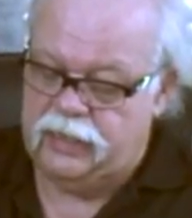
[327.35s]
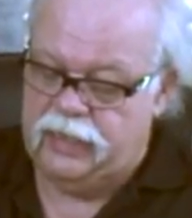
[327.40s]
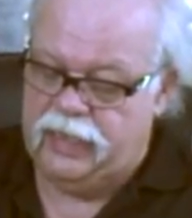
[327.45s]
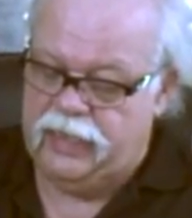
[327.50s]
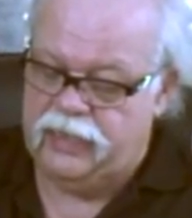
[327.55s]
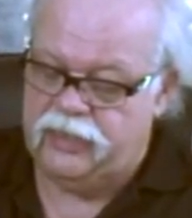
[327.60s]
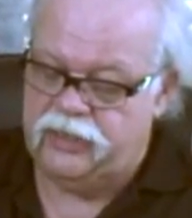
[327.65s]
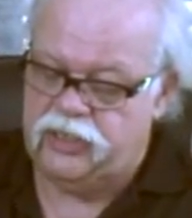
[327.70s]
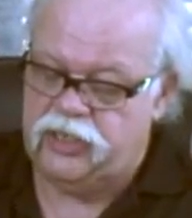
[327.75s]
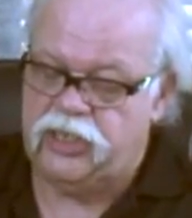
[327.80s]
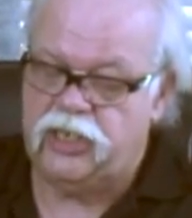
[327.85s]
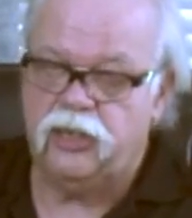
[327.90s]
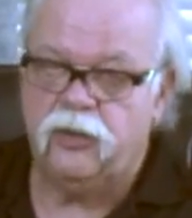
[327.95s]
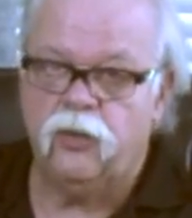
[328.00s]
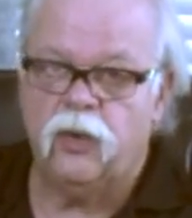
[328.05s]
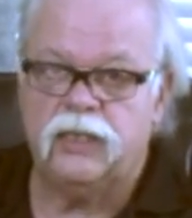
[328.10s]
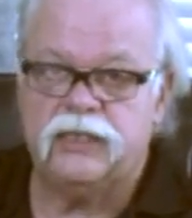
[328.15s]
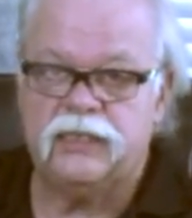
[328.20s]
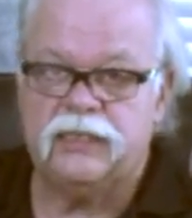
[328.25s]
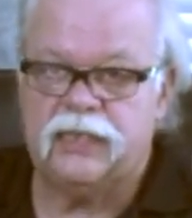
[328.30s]
edge here
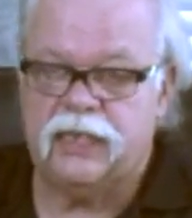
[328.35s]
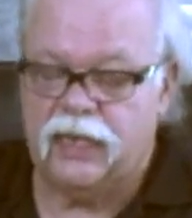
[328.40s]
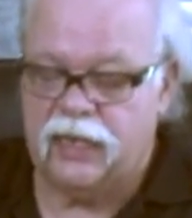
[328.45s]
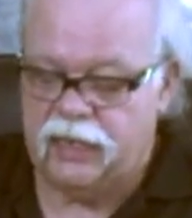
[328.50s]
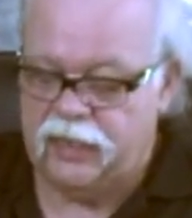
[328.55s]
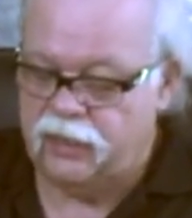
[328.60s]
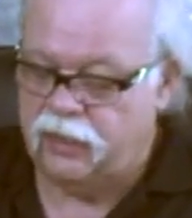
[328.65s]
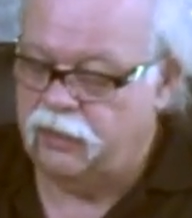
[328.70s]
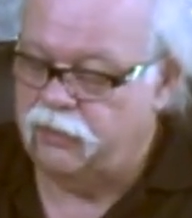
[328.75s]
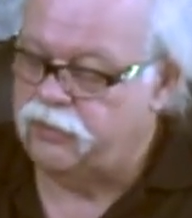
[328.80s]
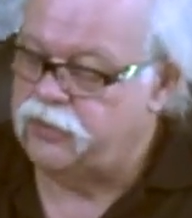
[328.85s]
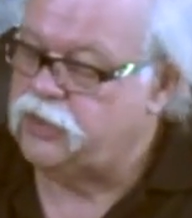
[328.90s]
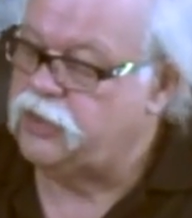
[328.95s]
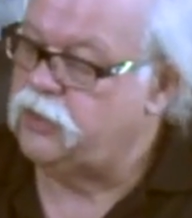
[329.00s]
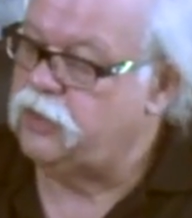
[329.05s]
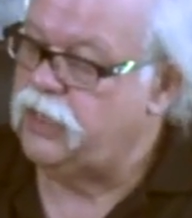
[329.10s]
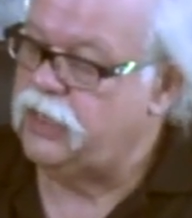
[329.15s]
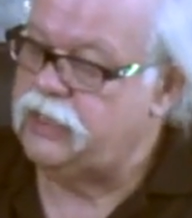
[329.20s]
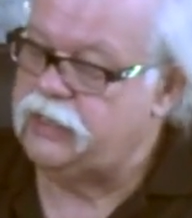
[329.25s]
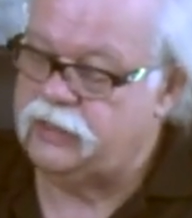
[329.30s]
wasn't high enough,
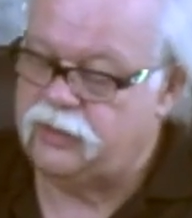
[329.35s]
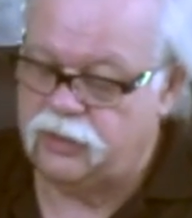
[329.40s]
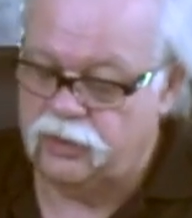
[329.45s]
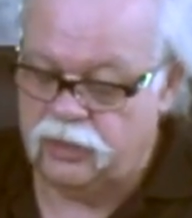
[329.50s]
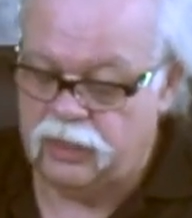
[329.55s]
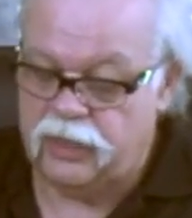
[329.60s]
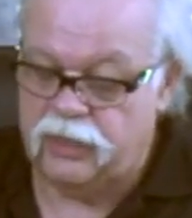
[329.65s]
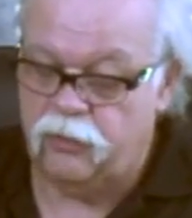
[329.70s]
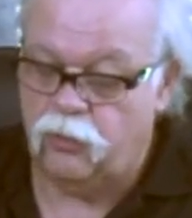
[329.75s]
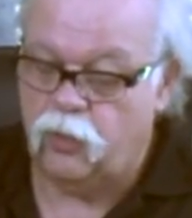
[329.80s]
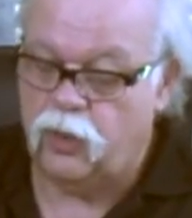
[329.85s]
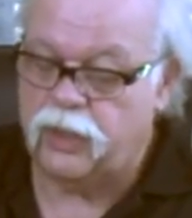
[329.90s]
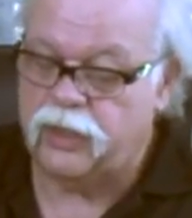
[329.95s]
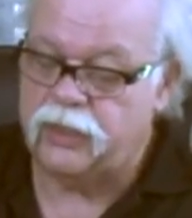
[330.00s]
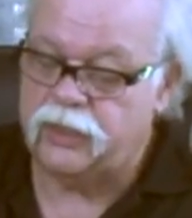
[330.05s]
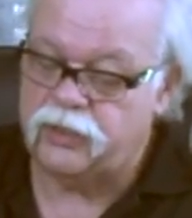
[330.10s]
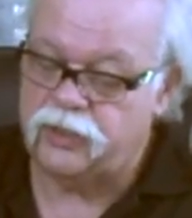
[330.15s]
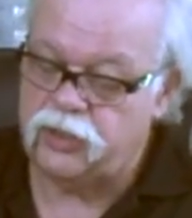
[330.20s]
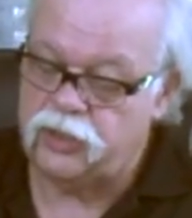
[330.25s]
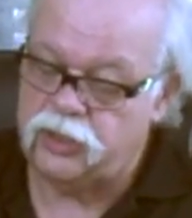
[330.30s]
so I took a
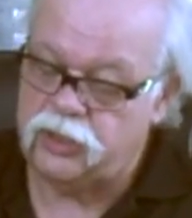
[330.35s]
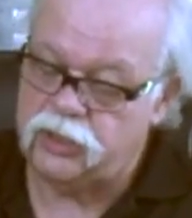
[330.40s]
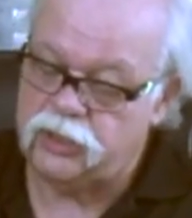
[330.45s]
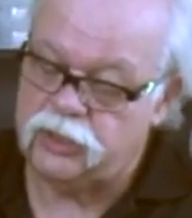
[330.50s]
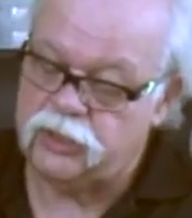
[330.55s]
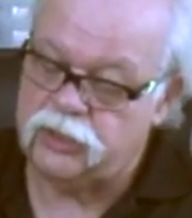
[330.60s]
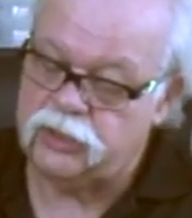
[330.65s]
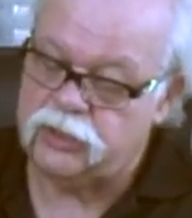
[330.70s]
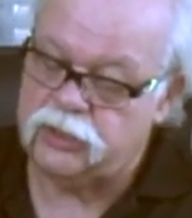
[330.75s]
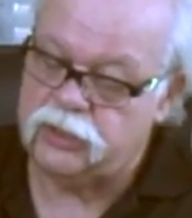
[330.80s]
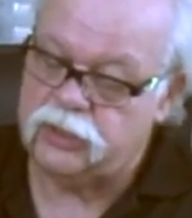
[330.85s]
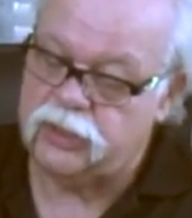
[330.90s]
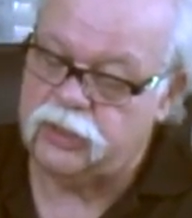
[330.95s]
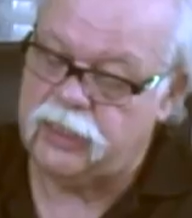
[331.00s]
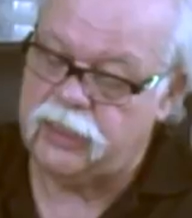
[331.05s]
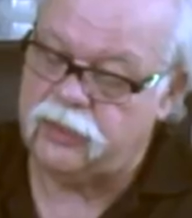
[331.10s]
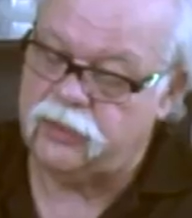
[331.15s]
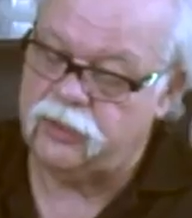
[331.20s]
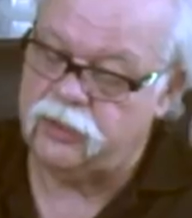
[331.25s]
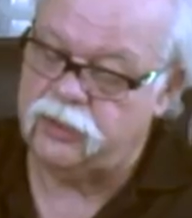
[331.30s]
1-inch
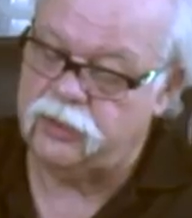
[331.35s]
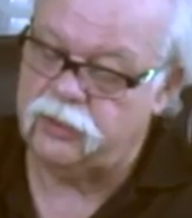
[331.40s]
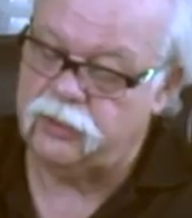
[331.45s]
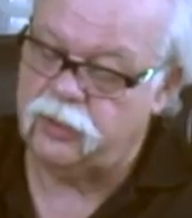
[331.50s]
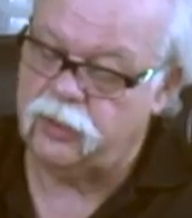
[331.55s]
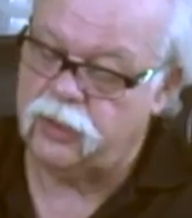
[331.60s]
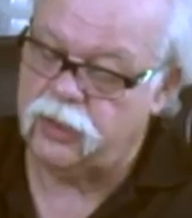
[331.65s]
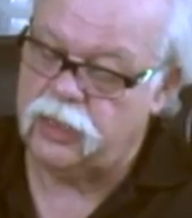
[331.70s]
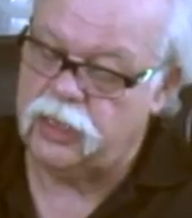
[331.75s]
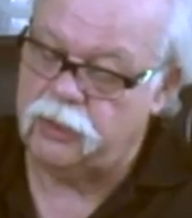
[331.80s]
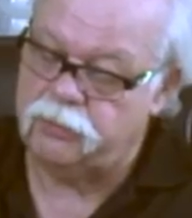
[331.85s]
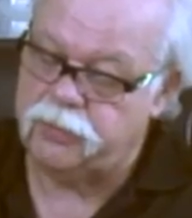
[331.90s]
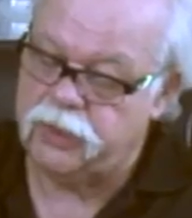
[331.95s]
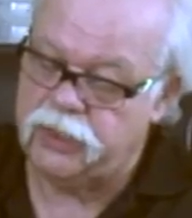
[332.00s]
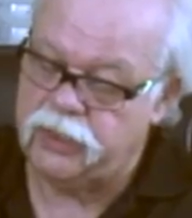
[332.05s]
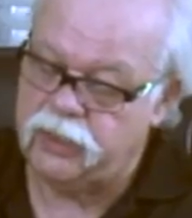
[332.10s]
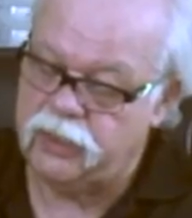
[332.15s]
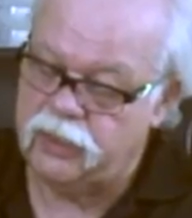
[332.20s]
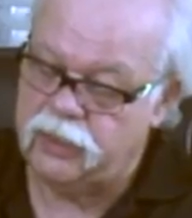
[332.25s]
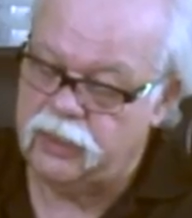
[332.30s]
connector or
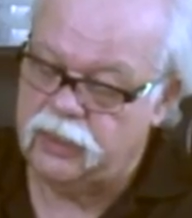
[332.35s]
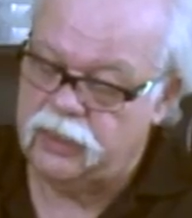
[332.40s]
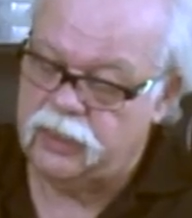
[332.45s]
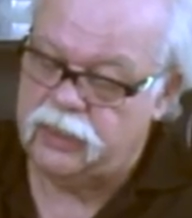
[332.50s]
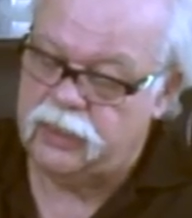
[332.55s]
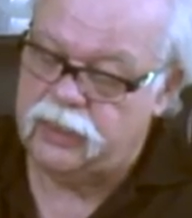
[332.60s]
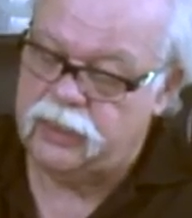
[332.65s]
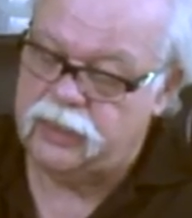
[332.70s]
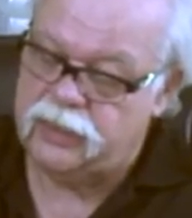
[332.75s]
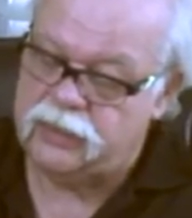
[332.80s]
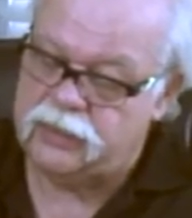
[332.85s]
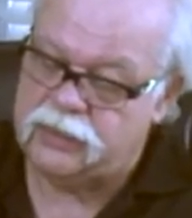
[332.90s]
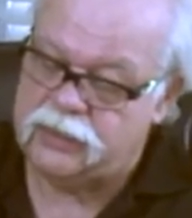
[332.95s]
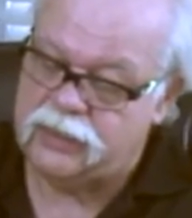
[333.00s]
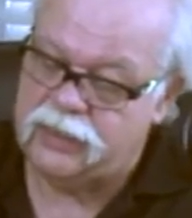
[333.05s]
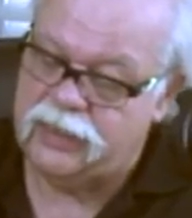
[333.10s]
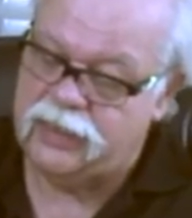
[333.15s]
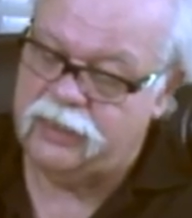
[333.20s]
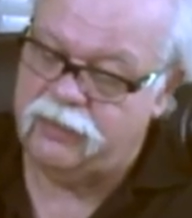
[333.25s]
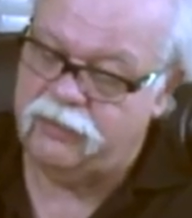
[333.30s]
coupling and
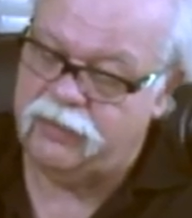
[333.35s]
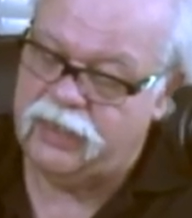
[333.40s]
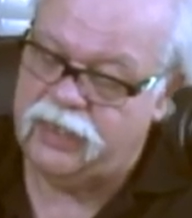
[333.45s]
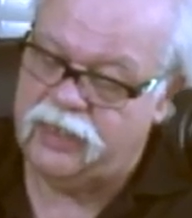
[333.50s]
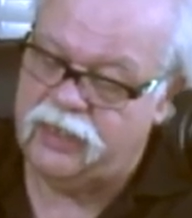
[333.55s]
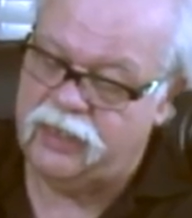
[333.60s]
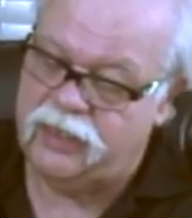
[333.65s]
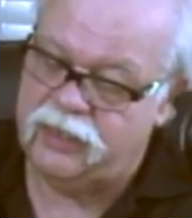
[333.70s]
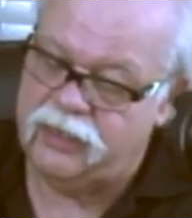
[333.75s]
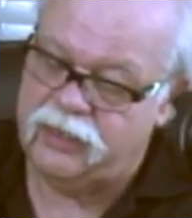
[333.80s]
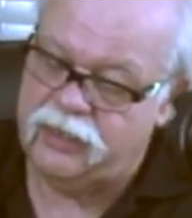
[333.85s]
slid it right on